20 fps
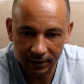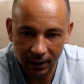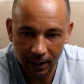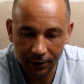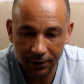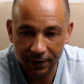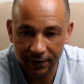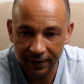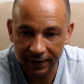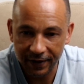
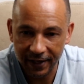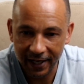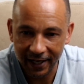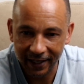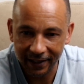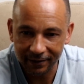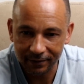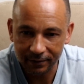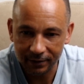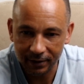Other than
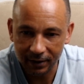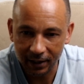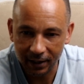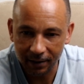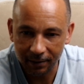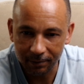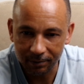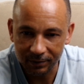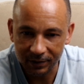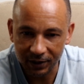that,
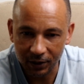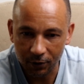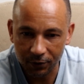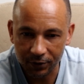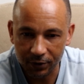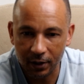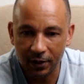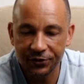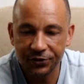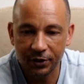
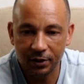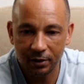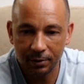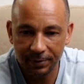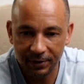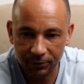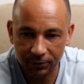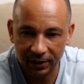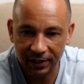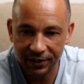they're also going
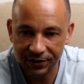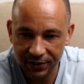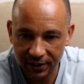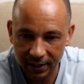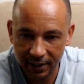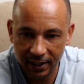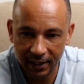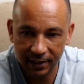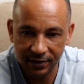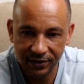to be
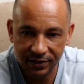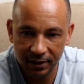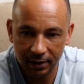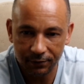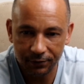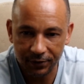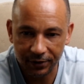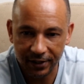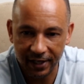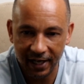releasing a
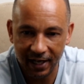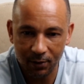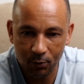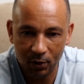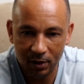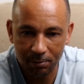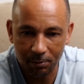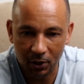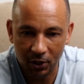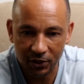silver
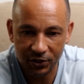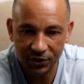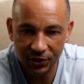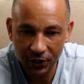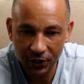K1 Mark